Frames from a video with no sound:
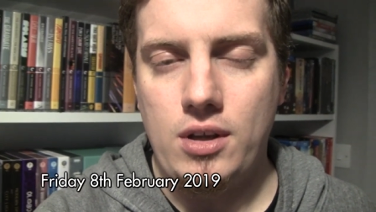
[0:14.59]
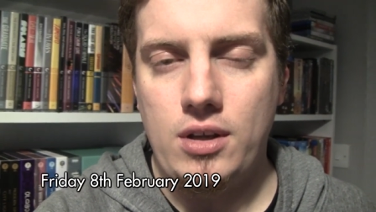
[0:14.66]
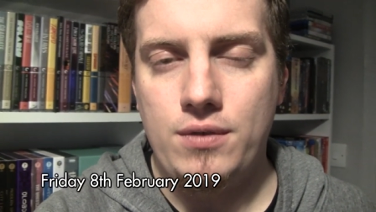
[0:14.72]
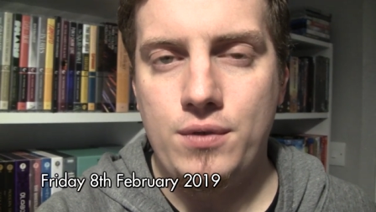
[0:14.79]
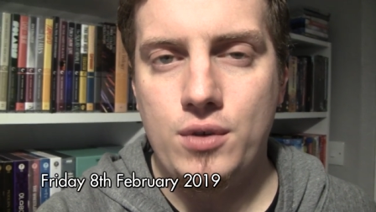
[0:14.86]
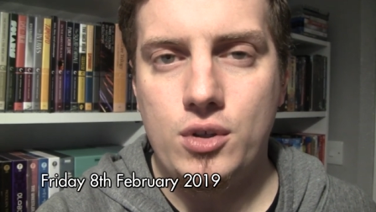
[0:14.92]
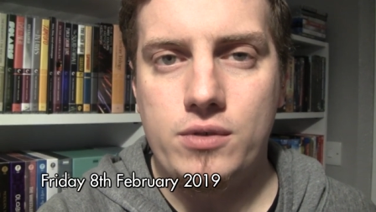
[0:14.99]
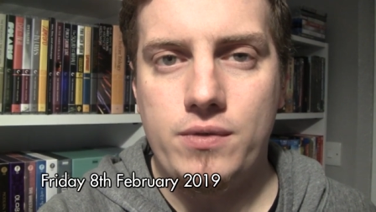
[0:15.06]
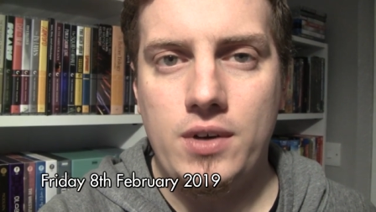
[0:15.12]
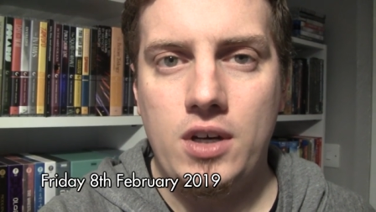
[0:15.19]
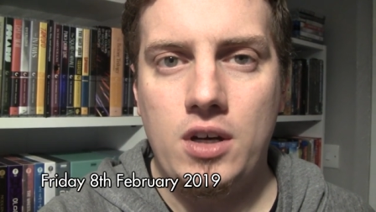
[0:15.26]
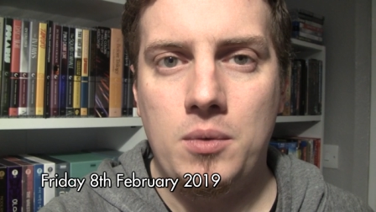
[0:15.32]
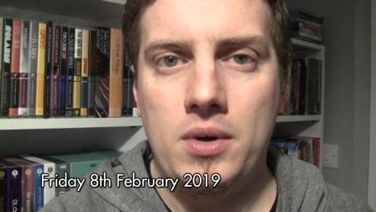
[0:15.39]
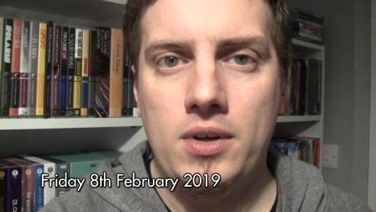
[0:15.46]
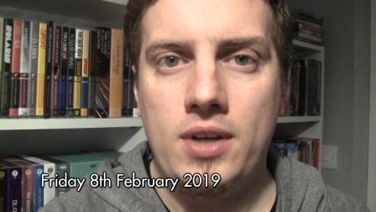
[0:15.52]
The first
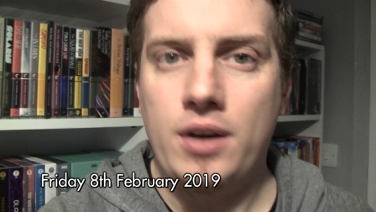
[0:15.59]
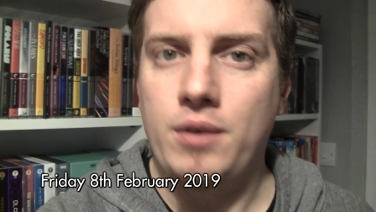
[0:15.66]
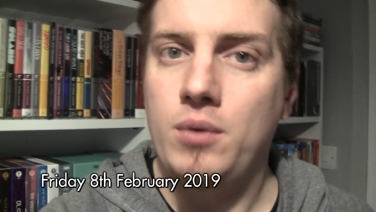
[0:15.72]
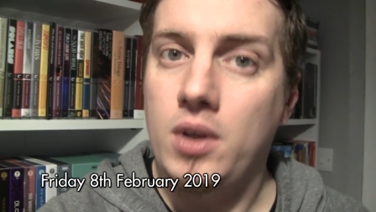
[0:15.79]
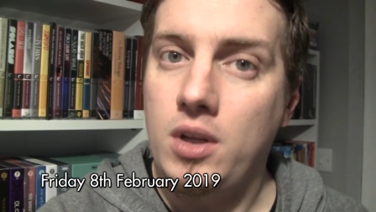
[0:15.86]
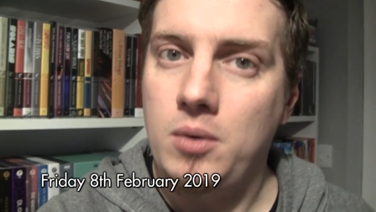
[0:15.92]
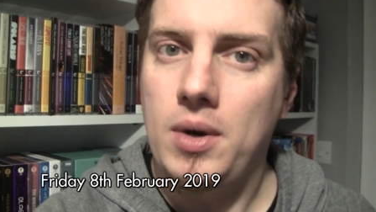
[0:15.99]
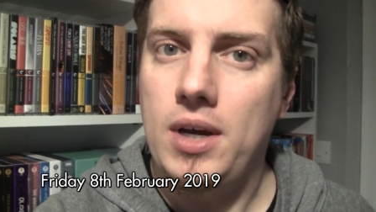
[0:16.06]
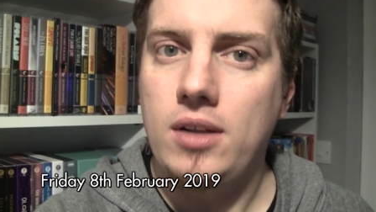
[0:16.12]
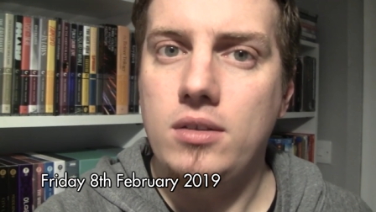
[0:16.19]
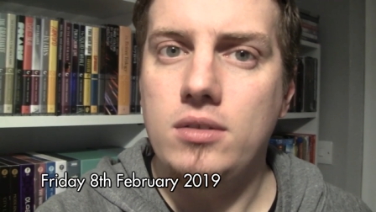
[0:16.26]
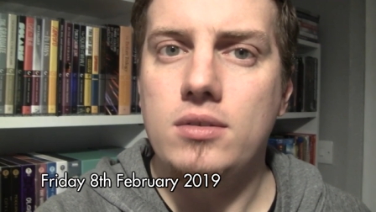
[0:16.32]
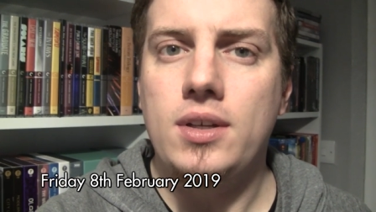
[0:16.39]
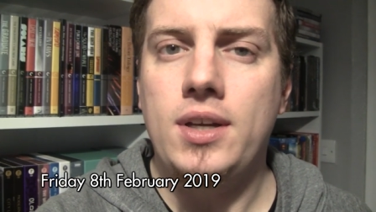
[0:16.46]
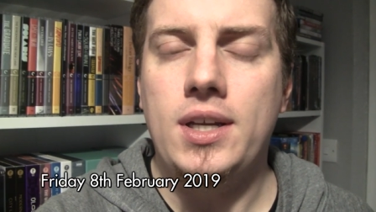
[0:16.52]
video went down really
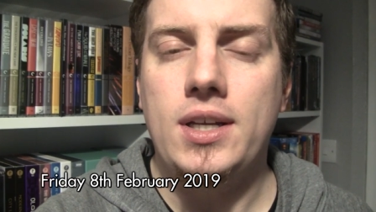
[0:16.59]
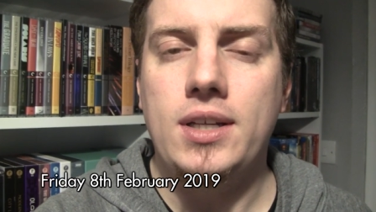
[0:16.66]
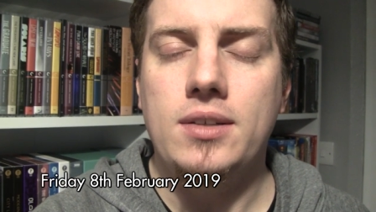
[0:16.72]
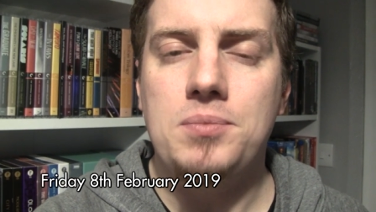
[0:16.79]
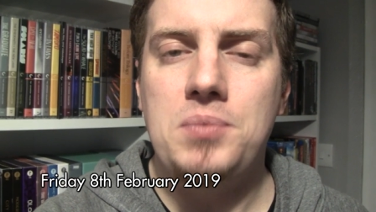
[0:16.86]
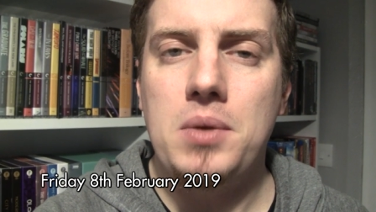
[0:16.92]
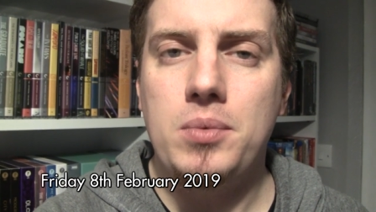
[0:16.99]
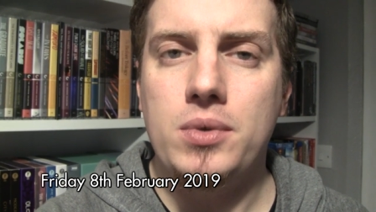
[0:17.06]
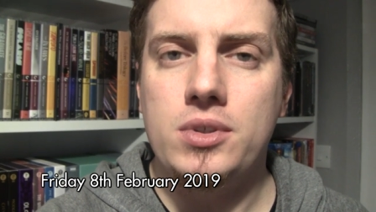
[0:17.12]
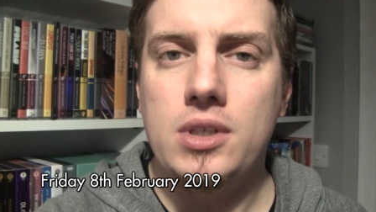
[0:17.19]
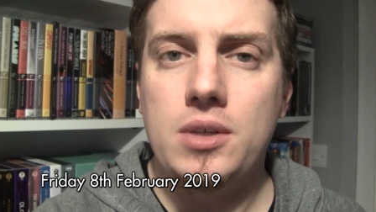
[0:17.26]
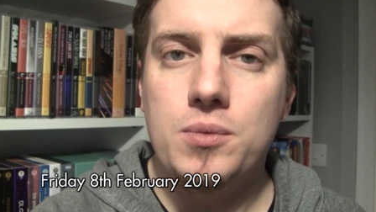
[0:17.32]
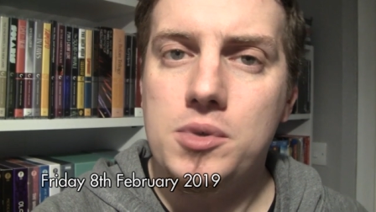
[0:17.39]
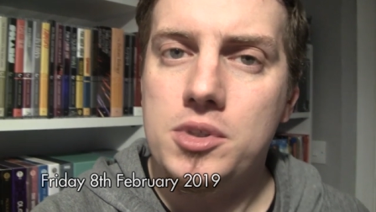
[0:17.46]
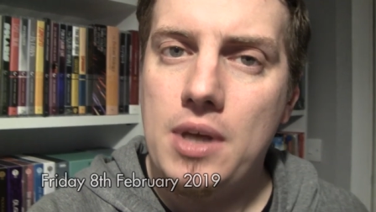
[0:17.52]
well and people
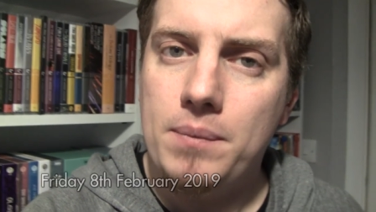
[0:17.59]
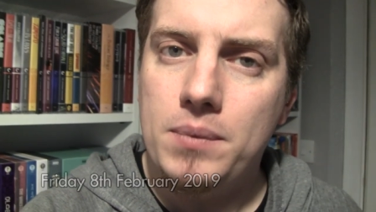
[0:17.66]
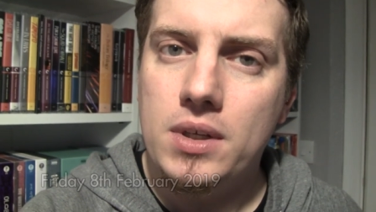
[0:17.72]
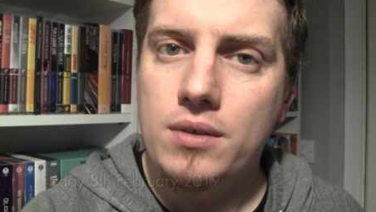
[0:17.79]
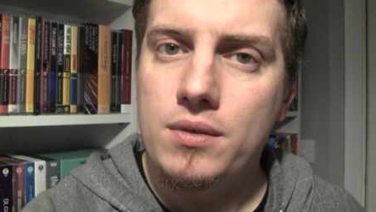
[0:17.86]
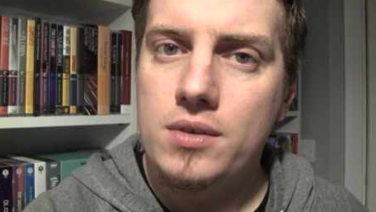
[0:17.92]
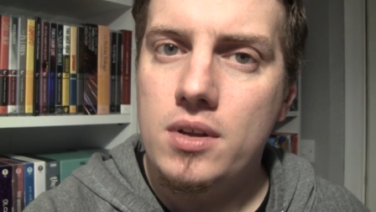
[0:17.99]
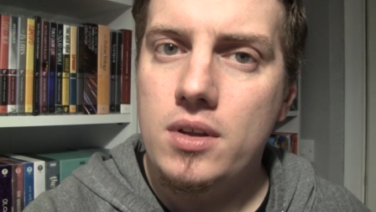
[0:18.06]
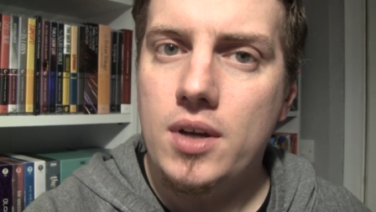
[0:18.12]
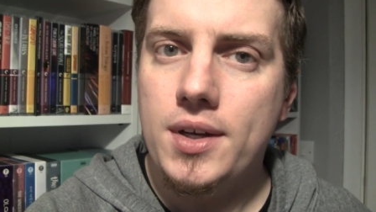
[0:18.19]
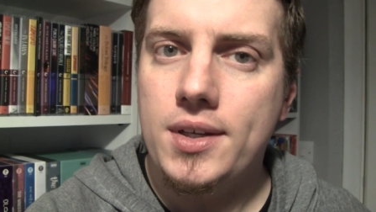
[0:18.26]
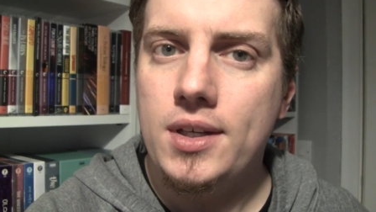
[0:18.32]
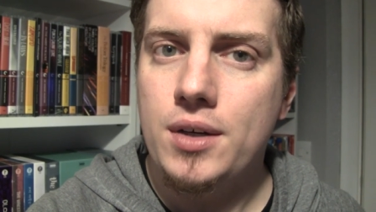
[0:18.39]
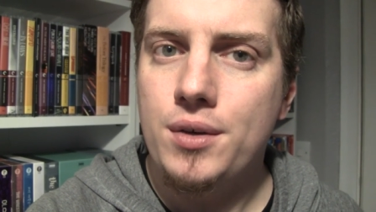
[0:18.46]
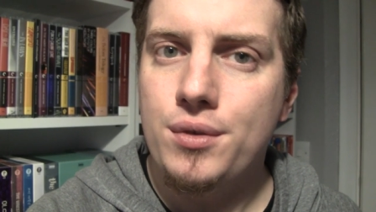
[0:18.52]
seemed receptive to the
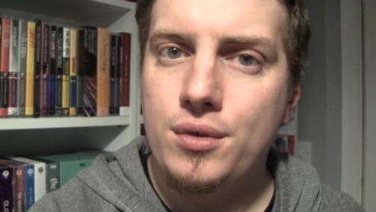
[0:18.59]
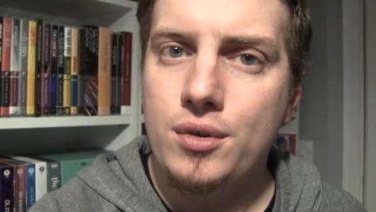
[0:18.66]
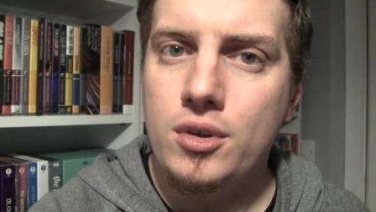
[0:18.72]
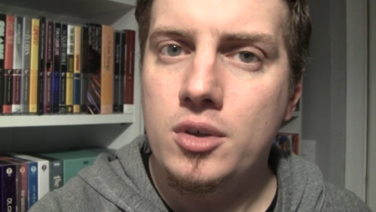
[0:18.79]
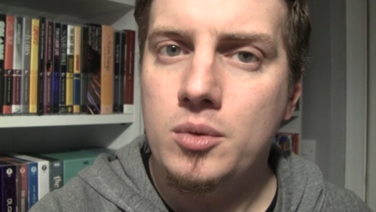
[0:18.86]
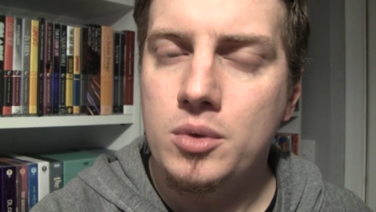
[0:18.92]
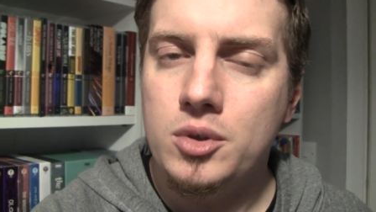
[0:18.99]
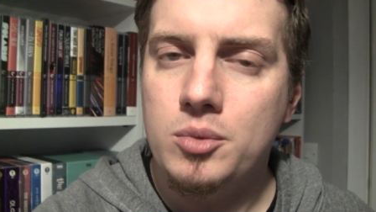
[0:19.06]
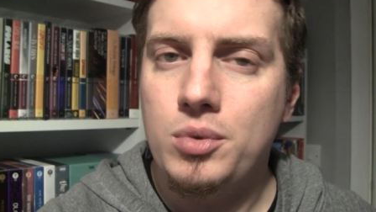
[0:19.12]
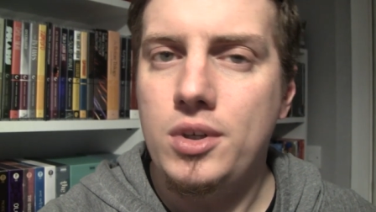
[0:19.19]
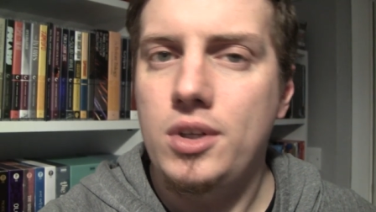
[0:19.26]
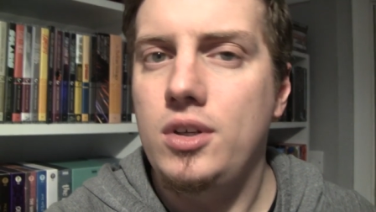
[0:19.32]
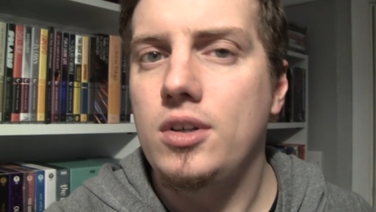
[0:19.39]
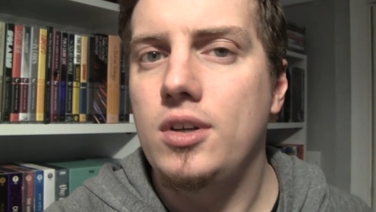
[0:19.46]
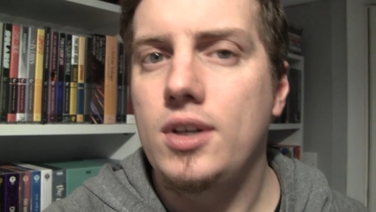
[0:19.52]
idea and thought it was a
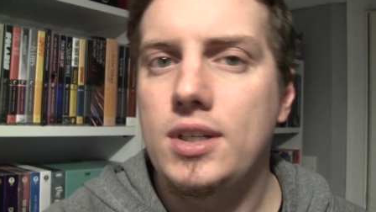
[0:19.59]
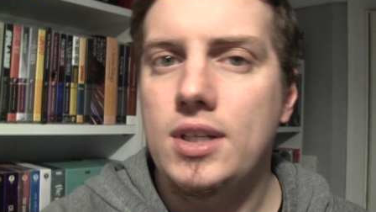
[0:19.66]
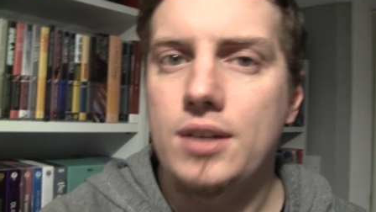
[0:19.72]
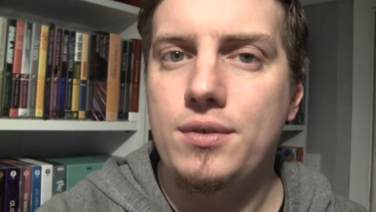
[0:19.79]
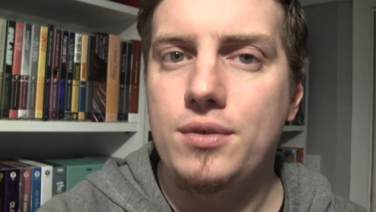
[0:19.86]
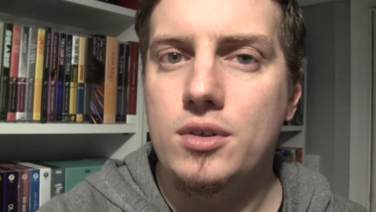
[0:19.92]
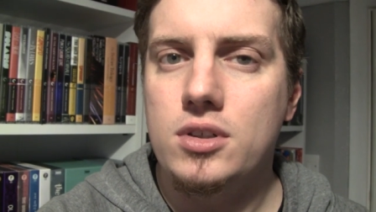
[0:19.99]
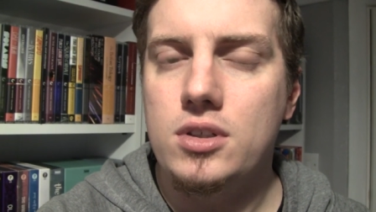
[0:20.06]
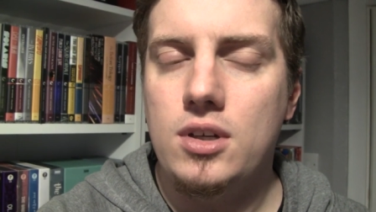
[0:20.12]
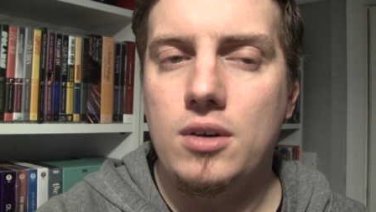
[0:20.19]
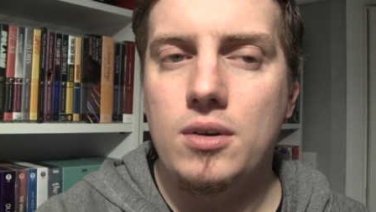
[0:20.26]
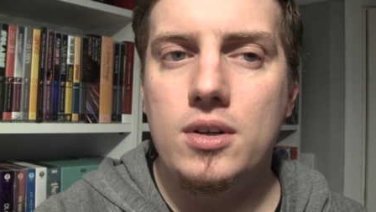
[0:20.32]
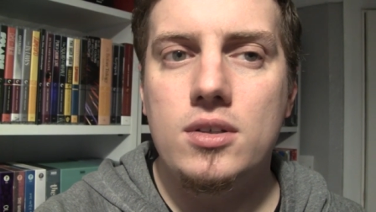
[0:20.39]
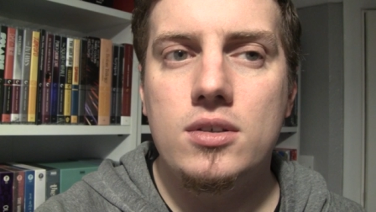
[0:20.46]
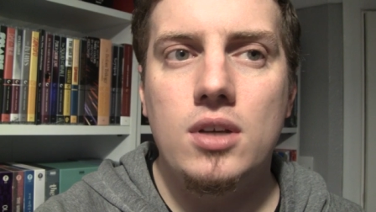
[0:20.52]
pretty good idea for a
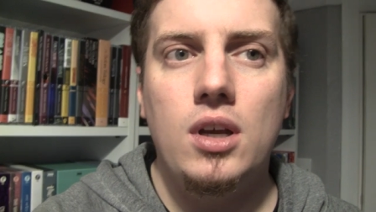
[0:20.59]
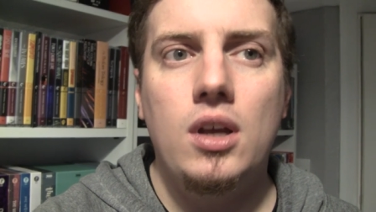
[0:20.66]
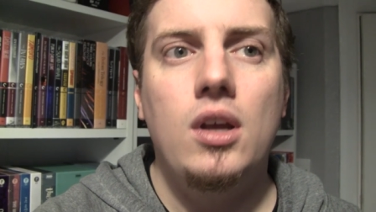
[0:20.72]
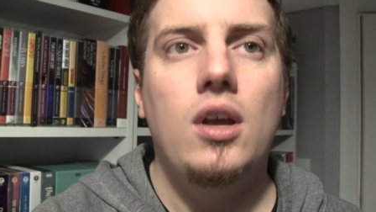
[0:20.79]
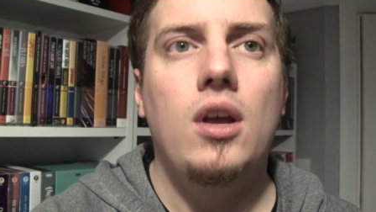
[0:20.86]
series.